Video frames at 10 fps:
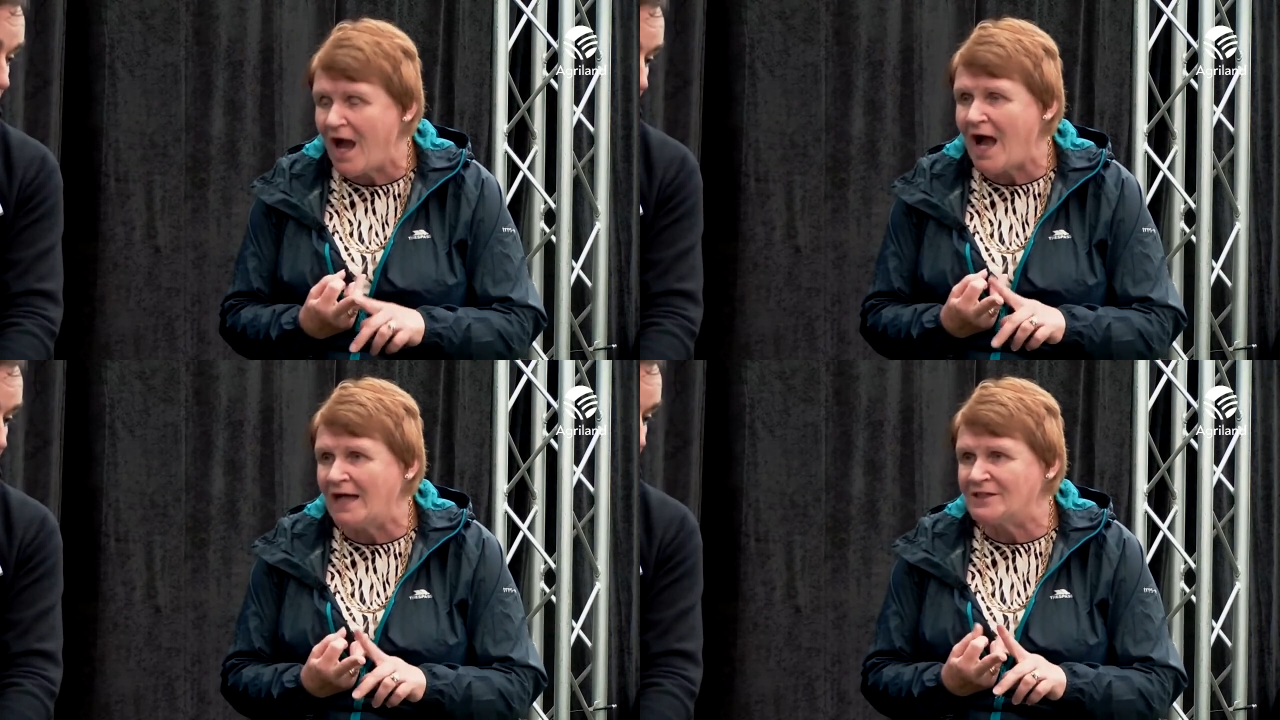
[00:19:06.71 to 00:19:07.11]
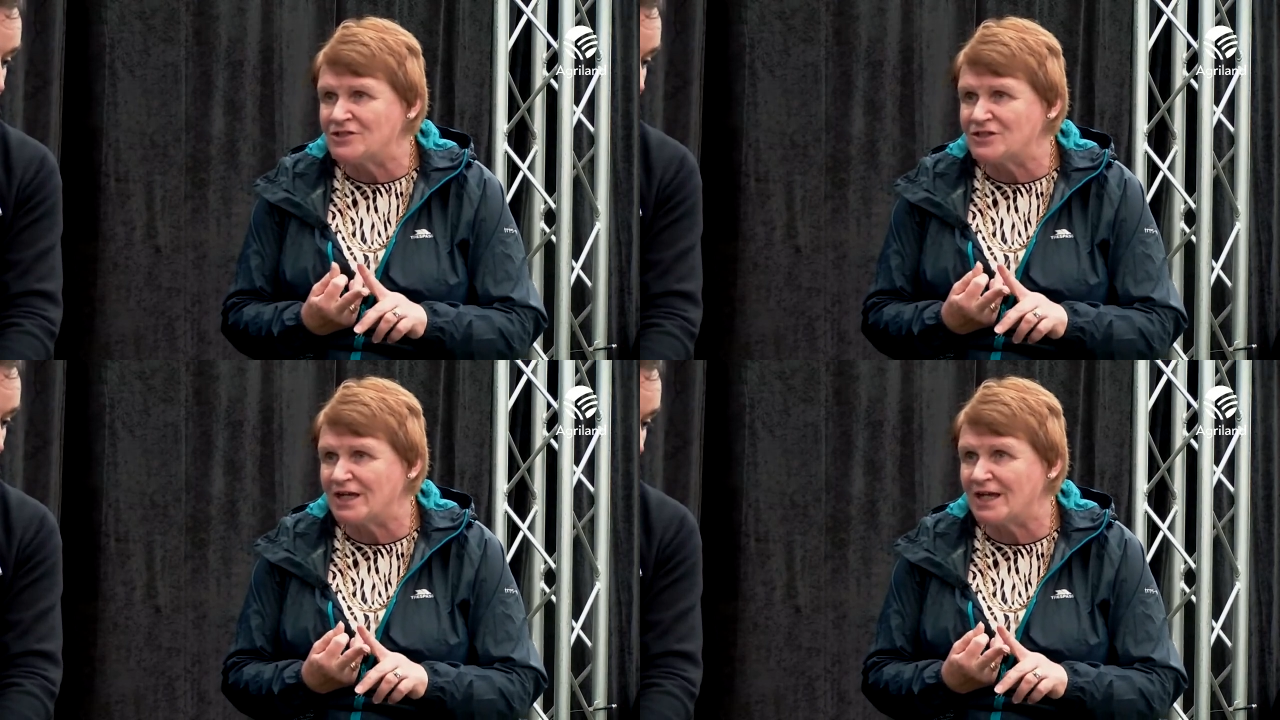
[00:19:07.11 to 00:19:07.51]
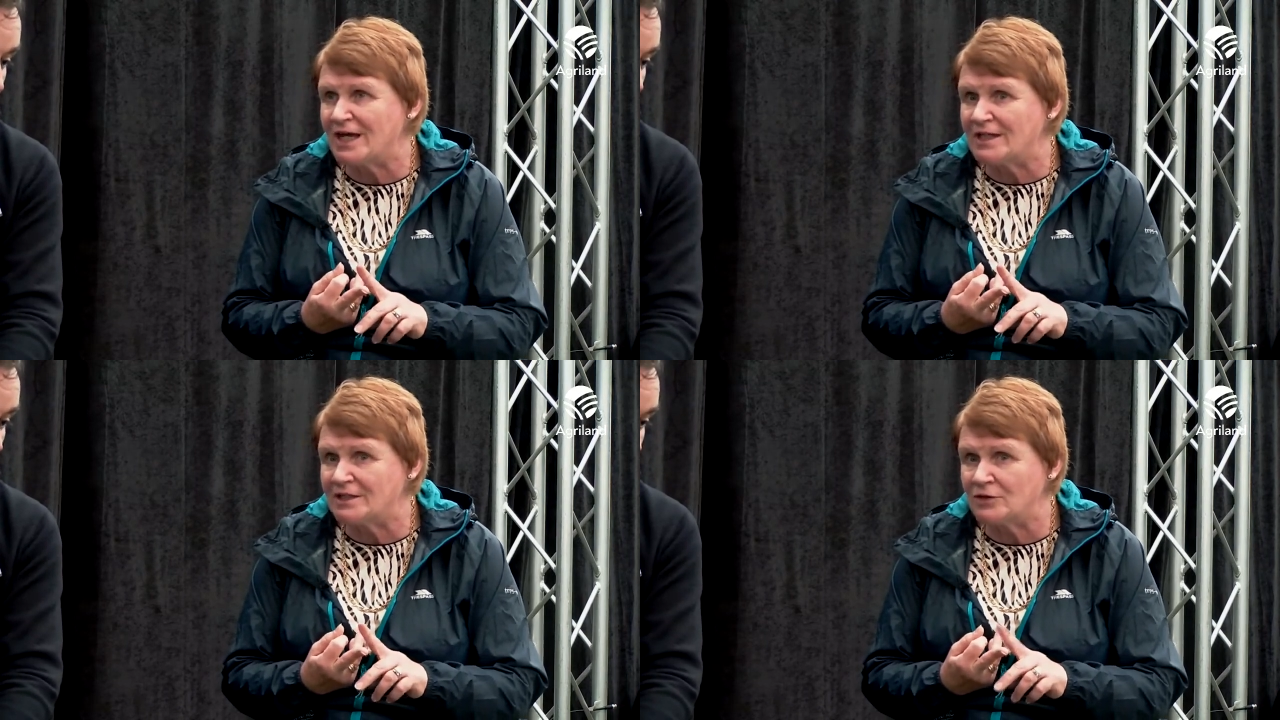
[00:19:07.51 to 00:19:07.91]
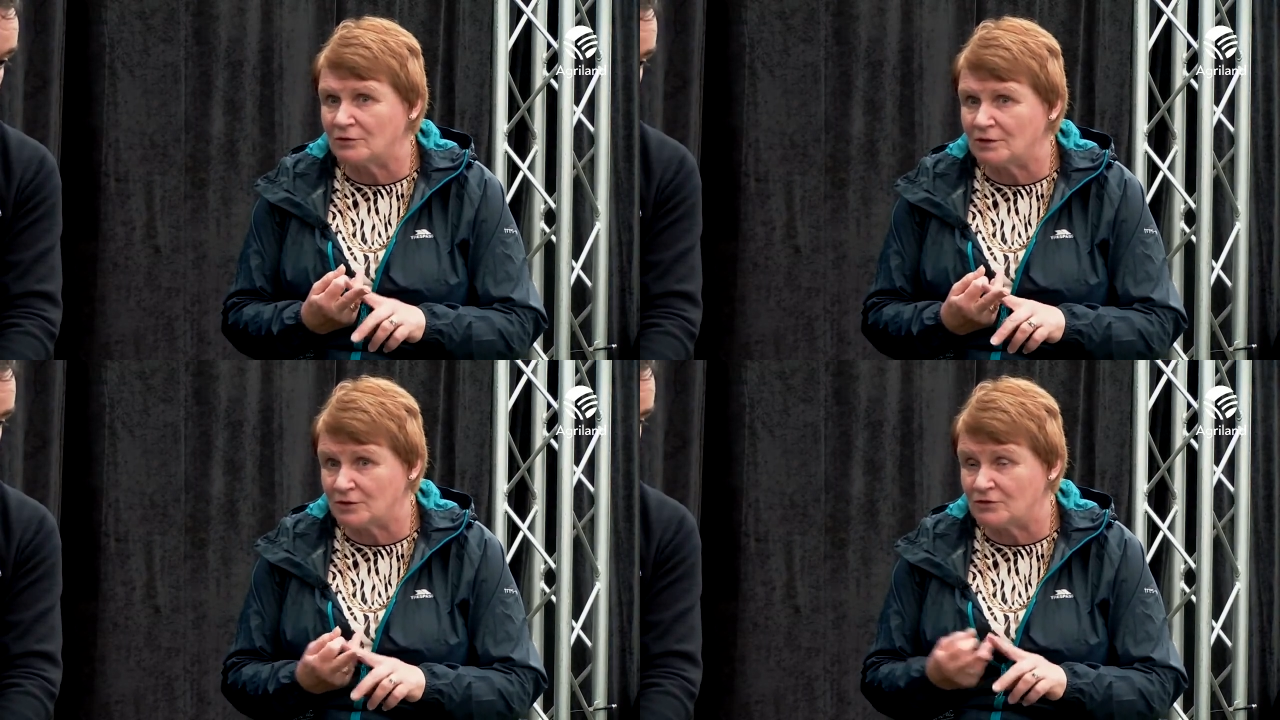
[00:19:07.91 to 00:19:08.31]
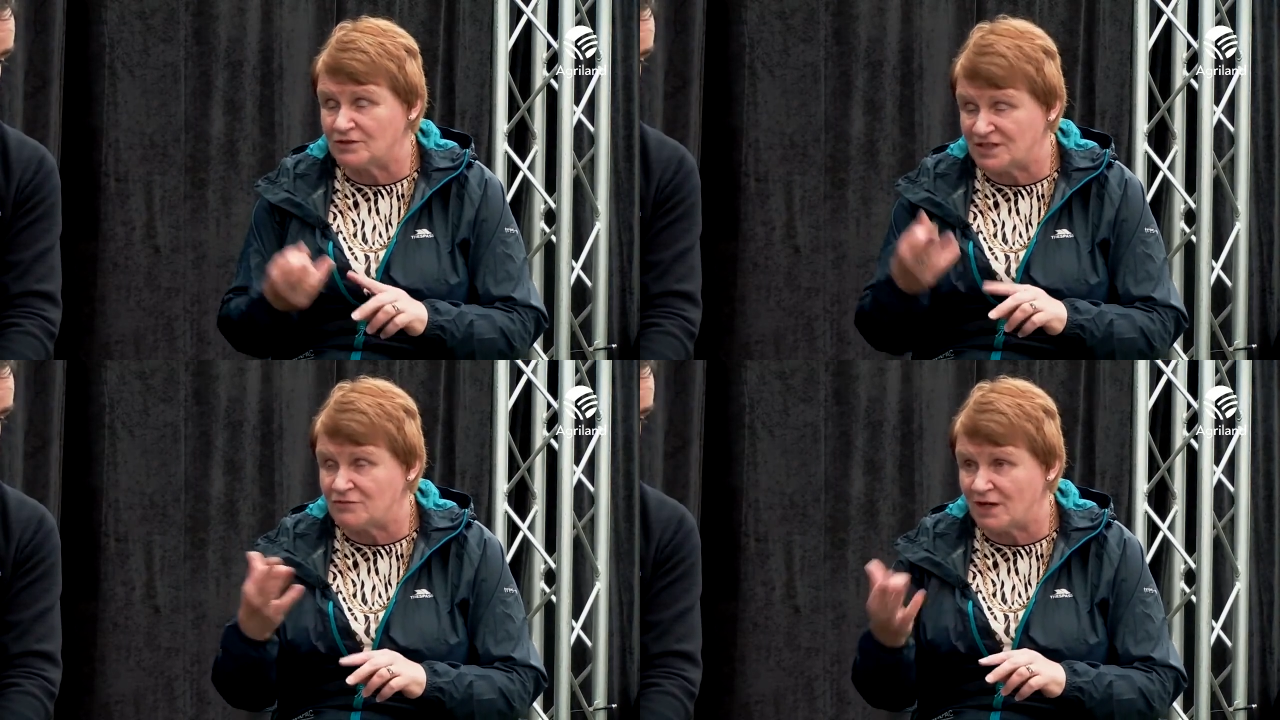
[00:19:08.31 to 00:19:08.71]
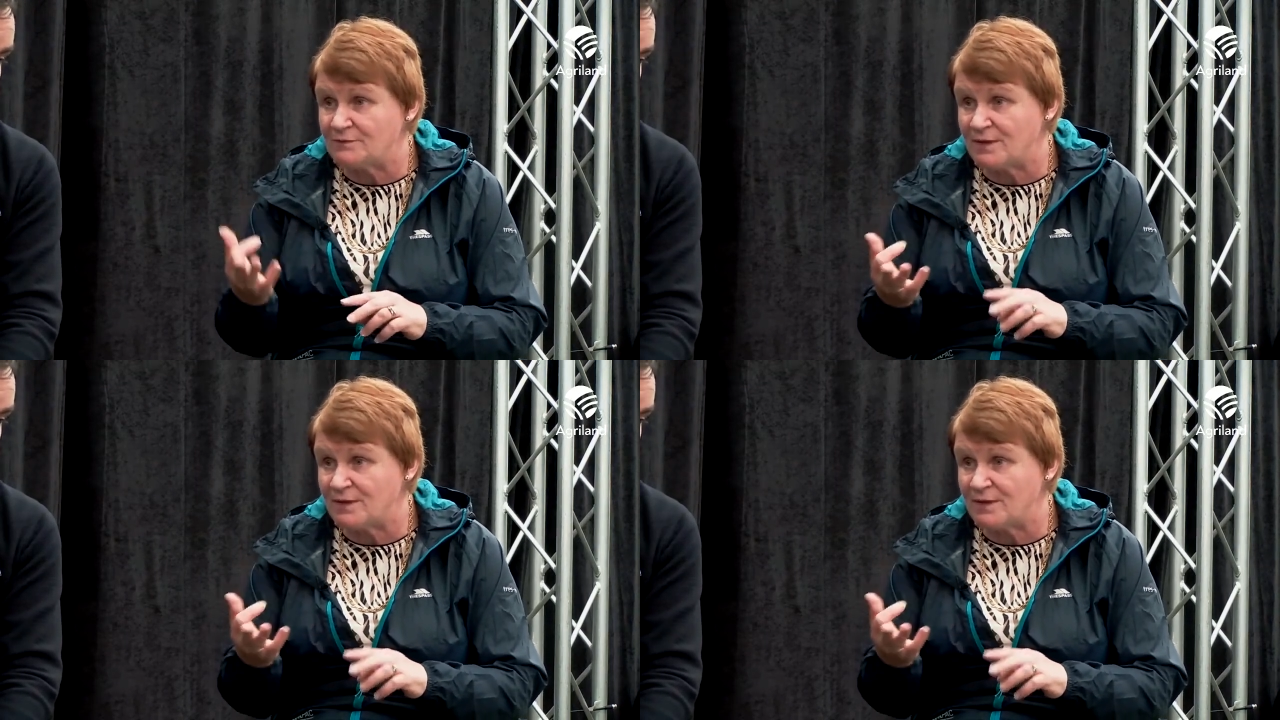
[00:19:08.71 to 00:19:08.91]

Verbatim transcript: And you know, you're dead right.